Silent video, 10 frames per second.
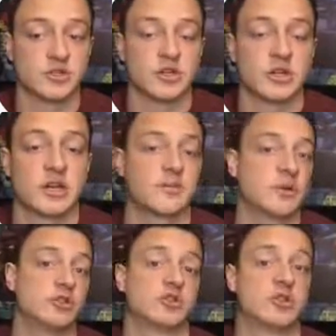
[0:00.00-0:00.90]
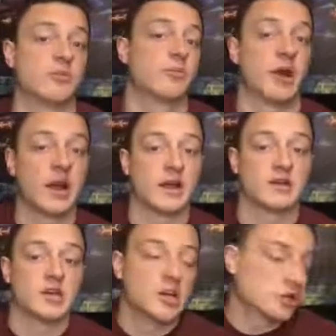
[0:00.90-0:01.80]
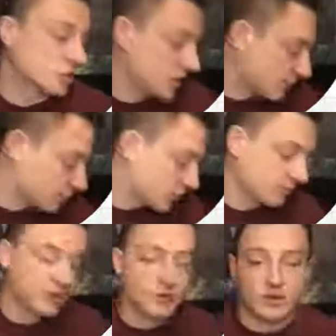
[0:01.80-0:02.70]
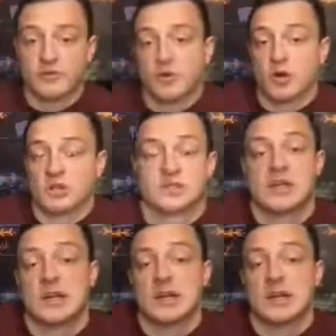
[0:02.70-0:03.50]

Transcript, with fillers: So you can like build your own brand, just name your company whatever you want,